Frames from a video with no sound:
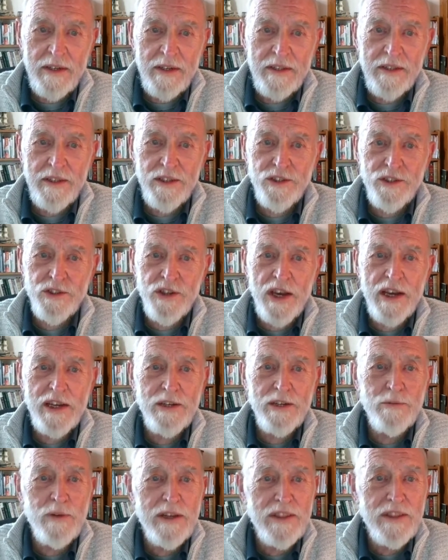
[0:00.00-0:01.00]
They
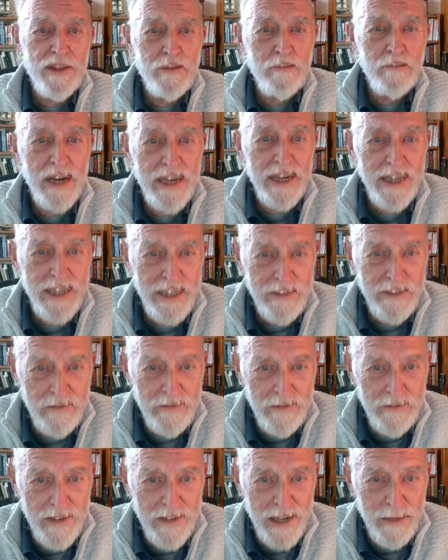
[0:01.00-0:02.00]
say when the
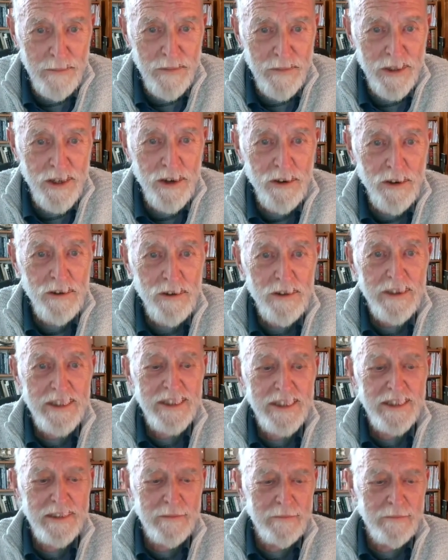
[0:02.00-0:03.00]
bailiff came
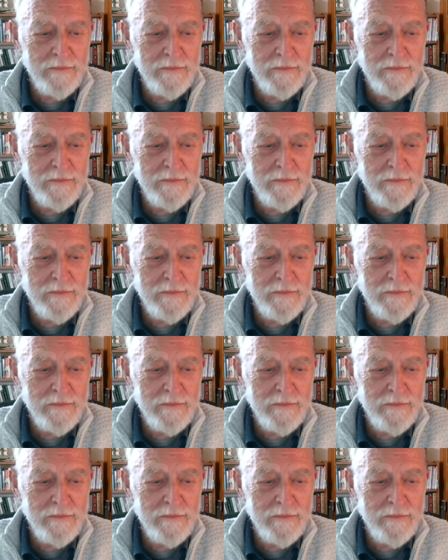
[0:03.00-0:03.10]
calling